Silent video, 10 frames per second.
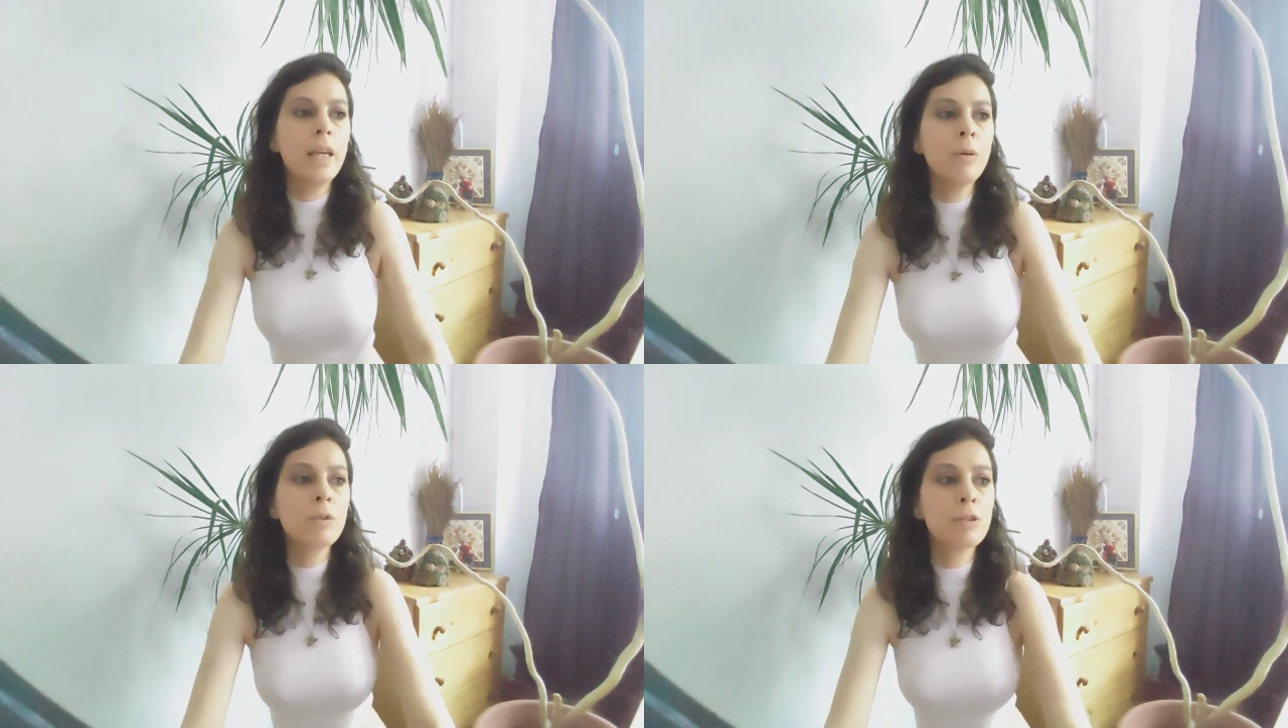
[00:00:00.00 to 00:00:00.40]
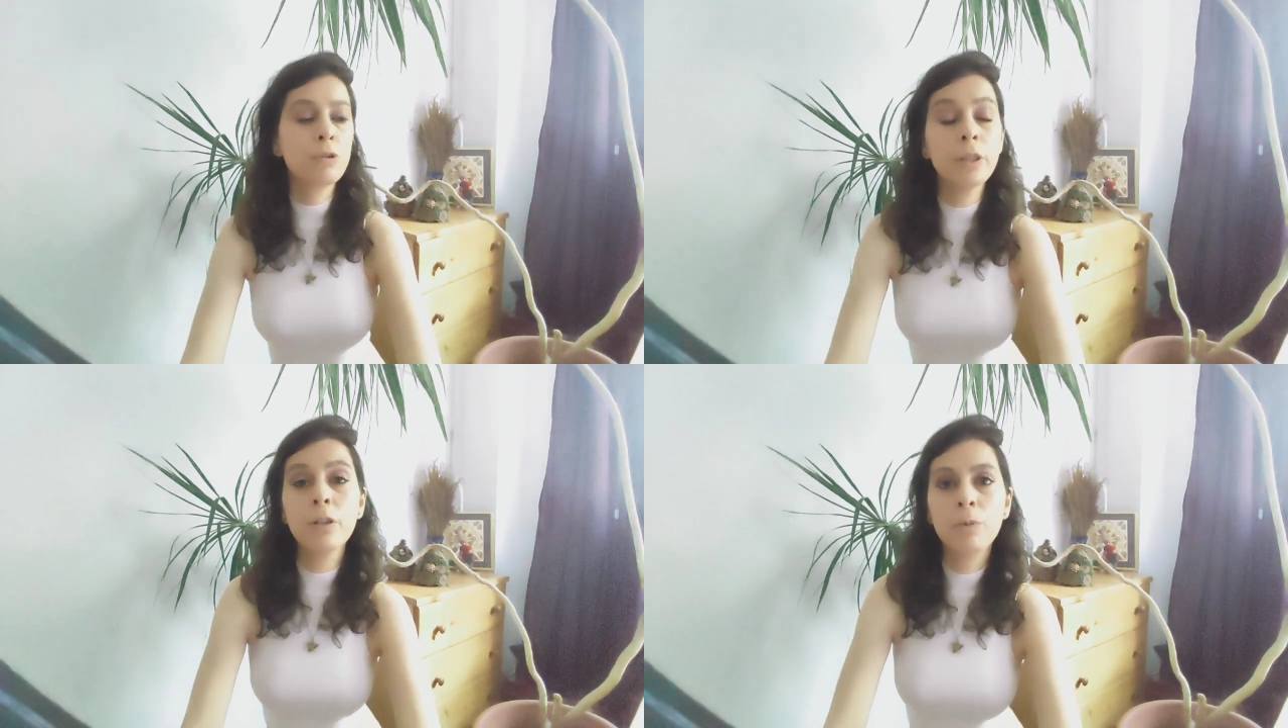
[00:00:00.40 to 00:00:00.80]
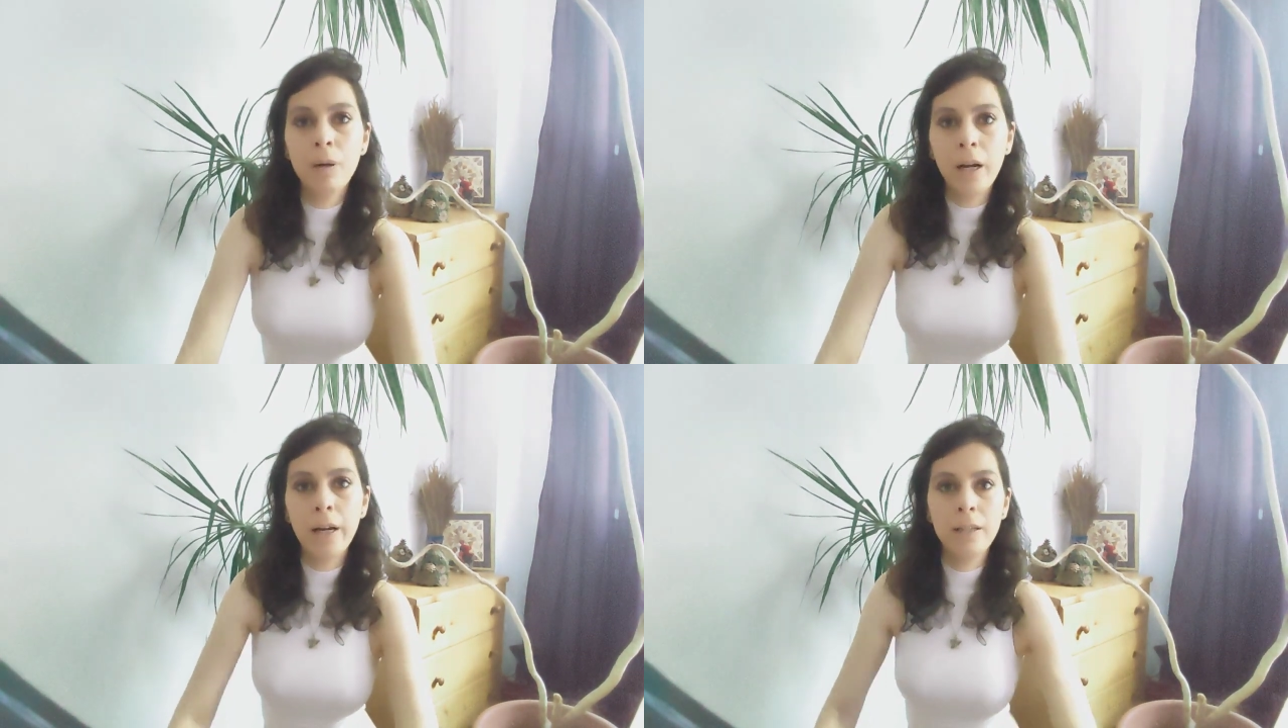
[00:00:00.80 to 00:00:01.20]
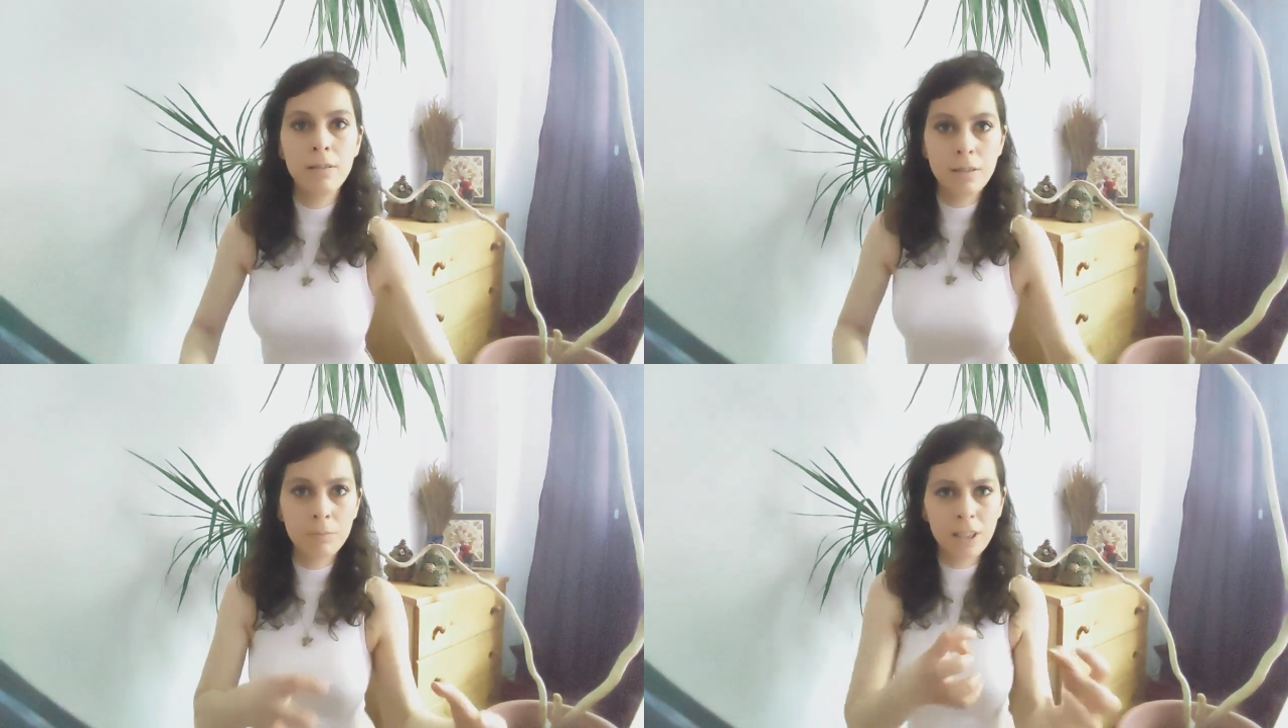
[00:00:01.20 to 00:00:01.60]
It was triggered
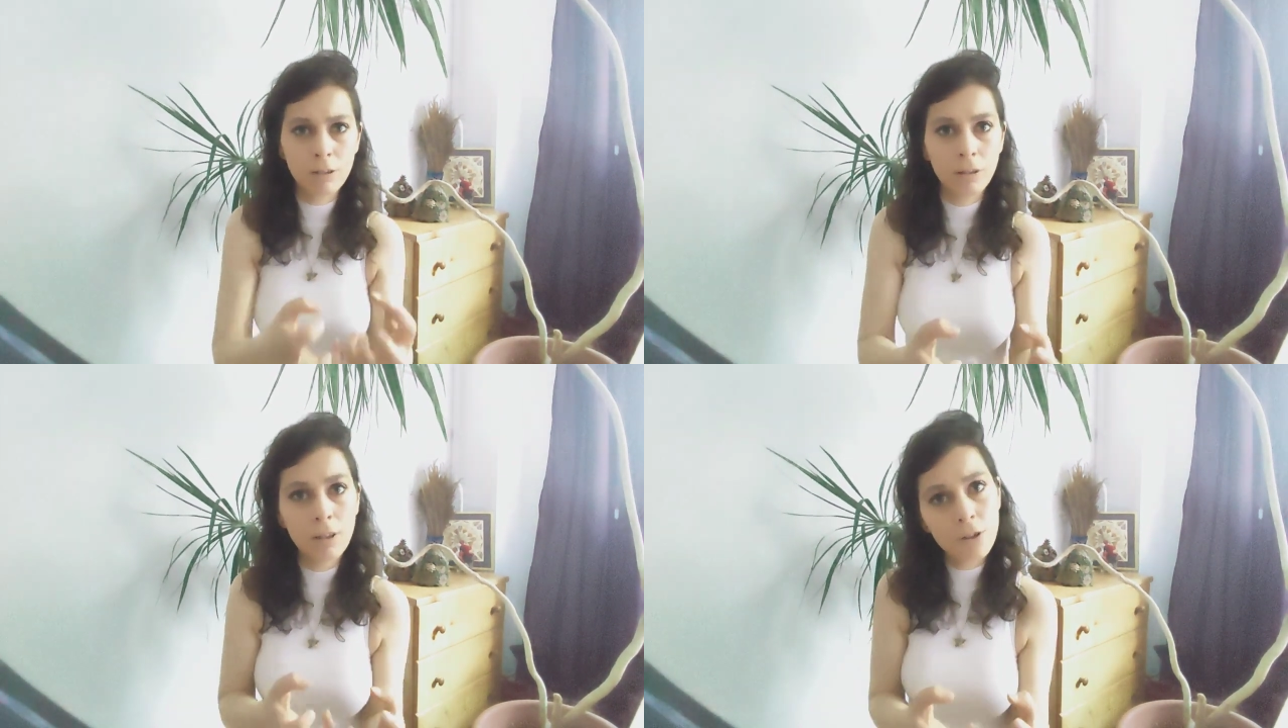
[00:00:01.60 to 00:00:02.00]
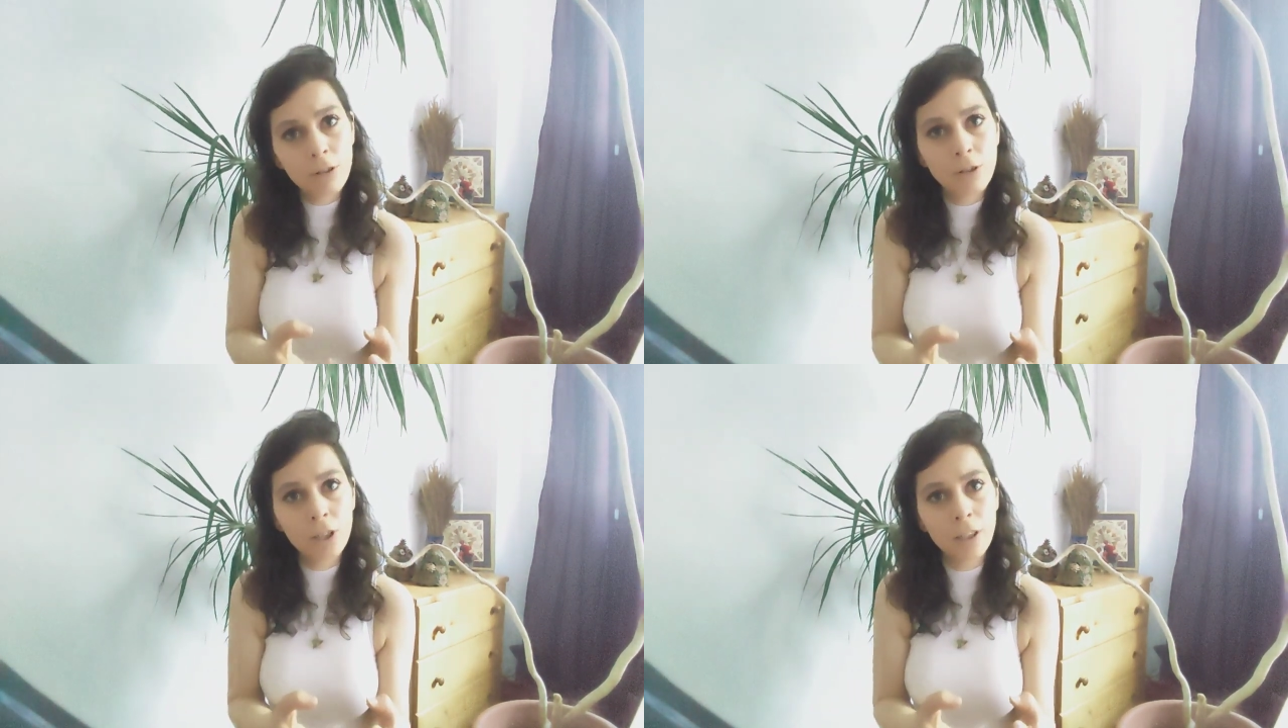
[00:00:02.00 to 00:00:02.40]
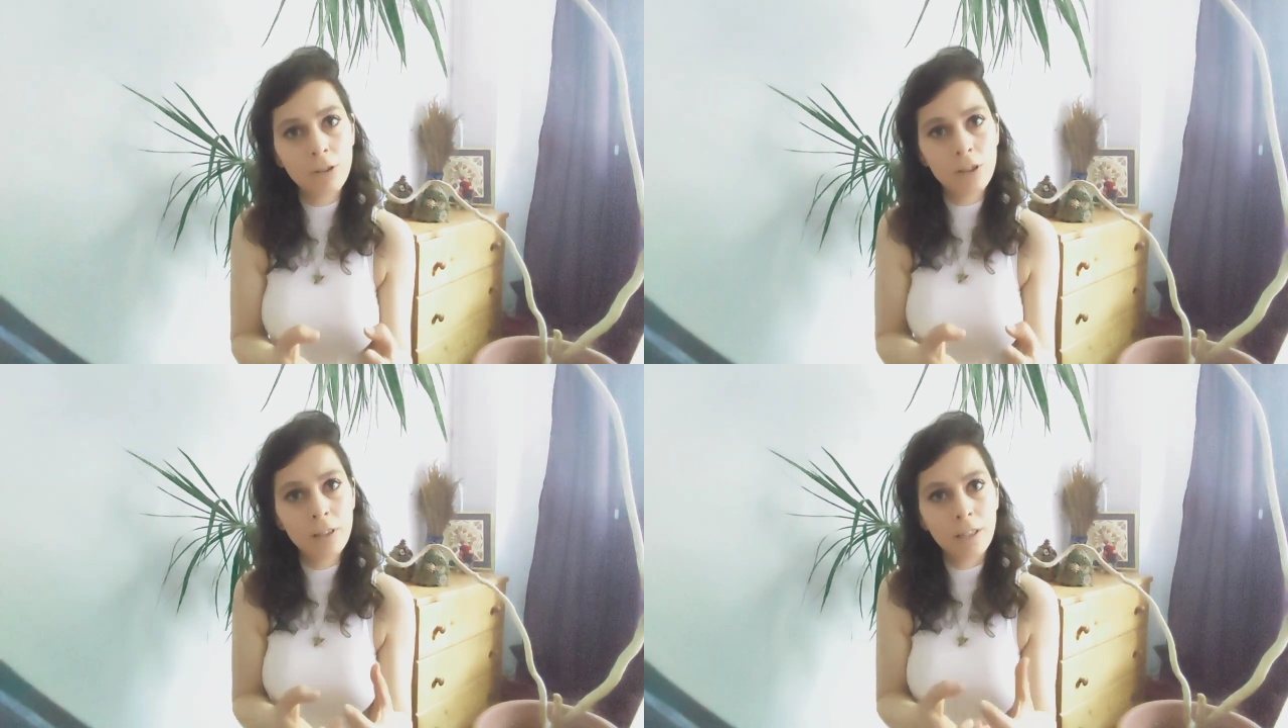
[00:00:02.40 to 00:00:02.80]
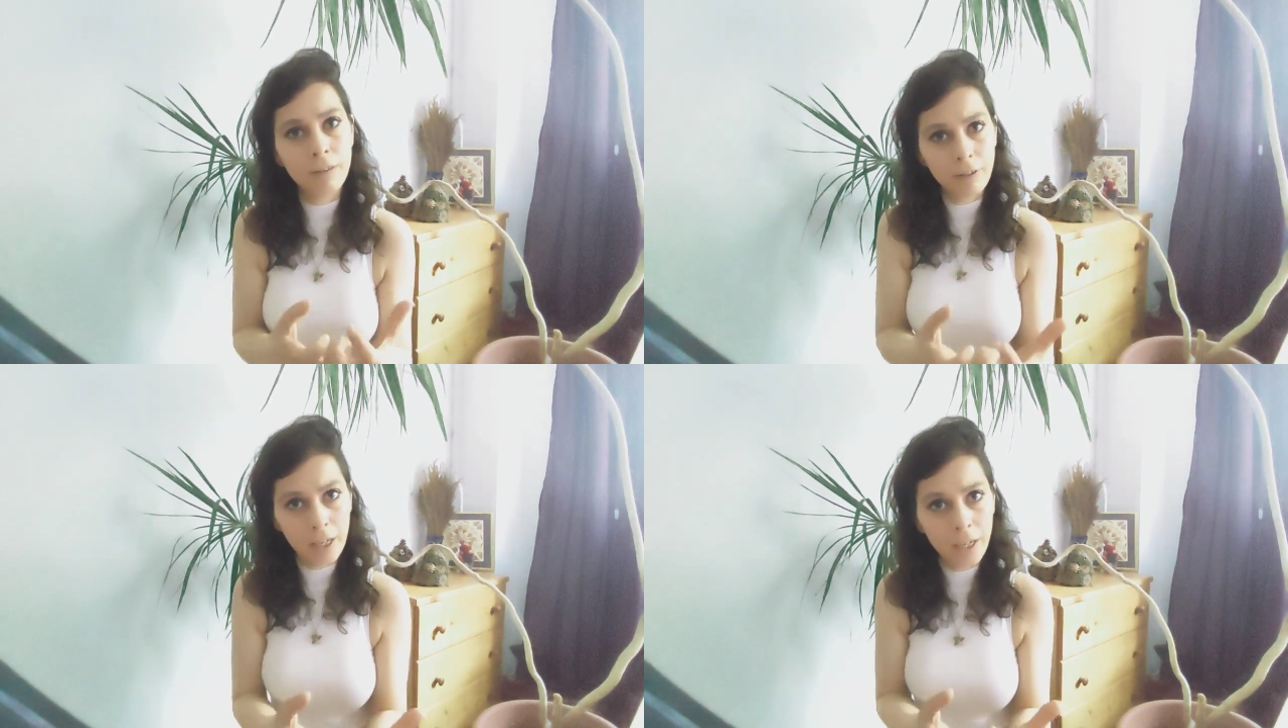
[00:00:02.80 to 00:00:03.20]
by some technological challenges that
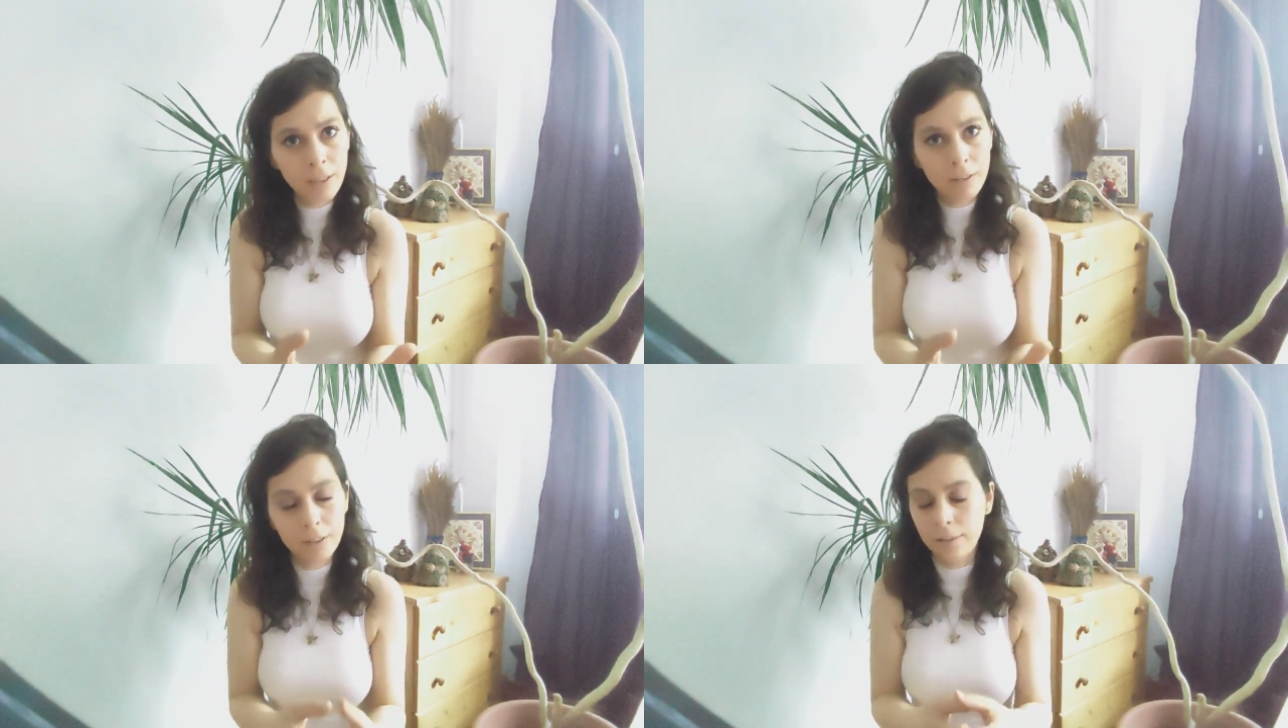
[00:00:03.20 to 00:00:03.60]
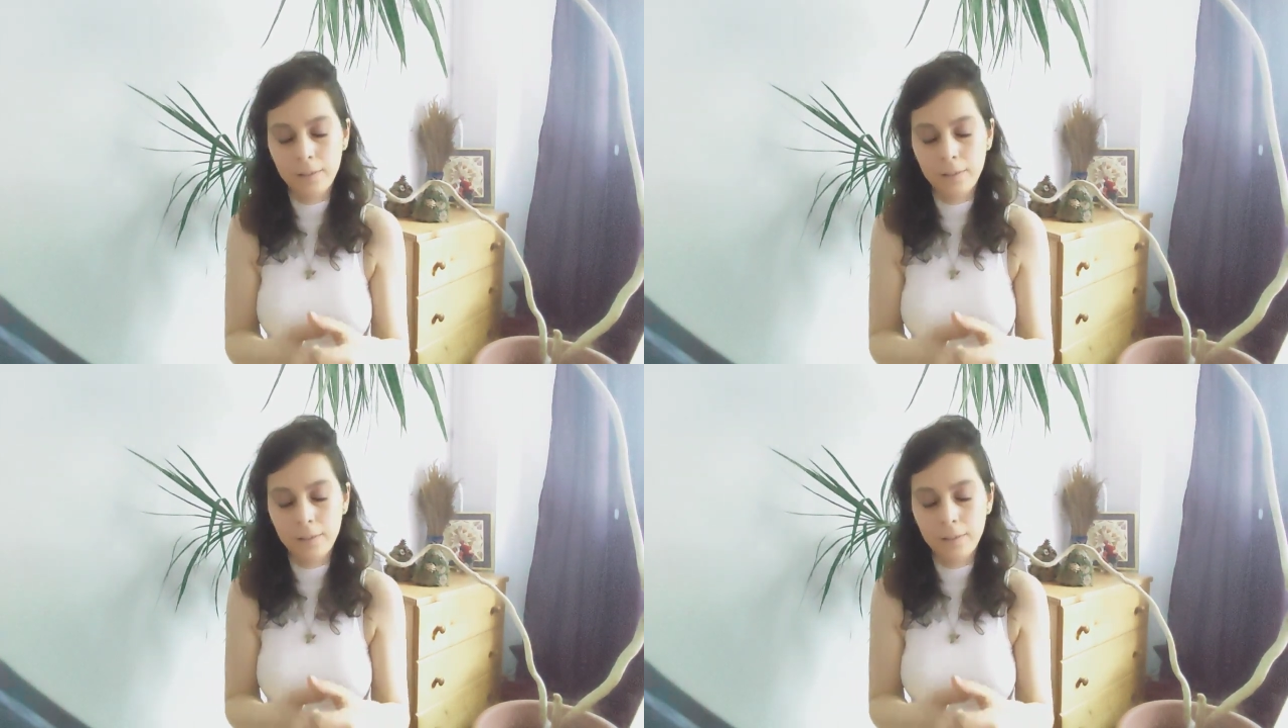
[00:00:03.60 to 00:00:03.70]
I've had.